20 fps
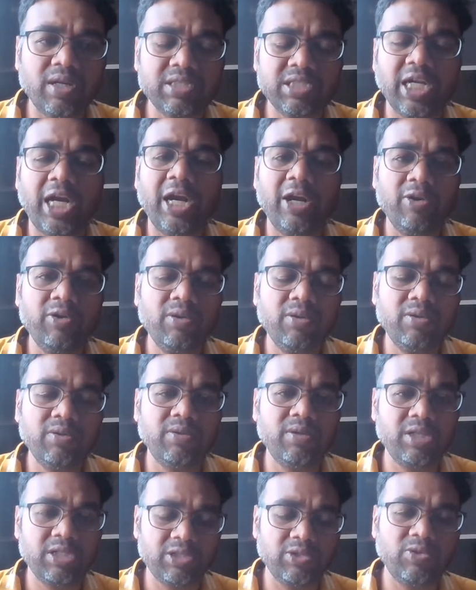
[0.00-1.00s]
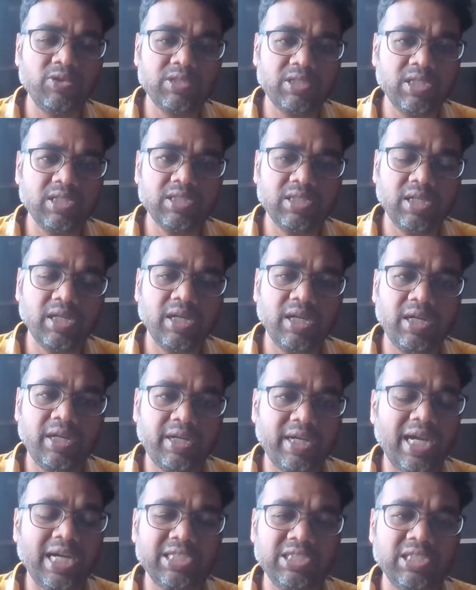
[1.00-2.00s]
shadow resources
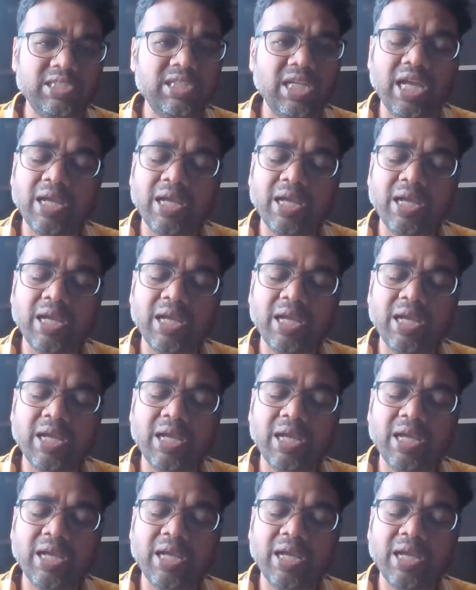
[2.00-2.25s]
interactions.